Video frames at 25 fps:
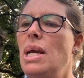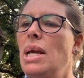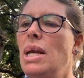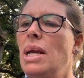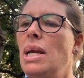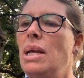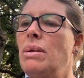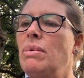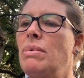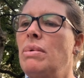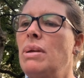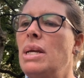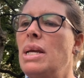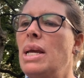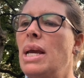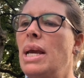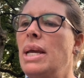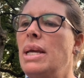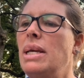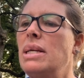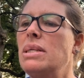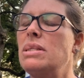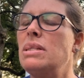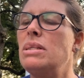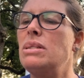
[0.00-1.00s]

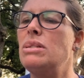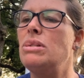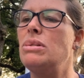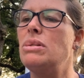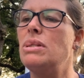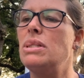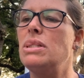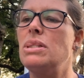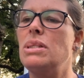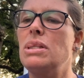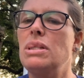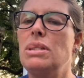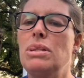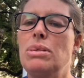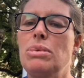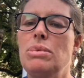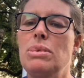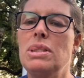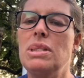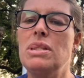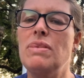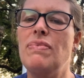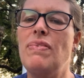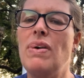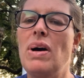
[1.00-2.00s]
Enrique is entrusted to
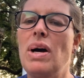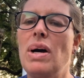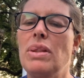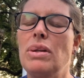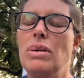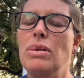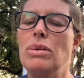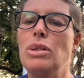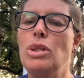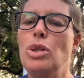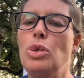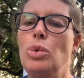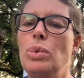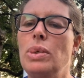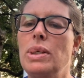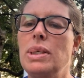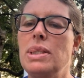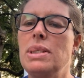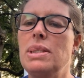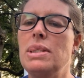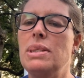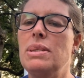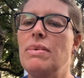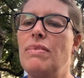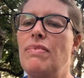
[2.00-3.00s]
his father, Louis,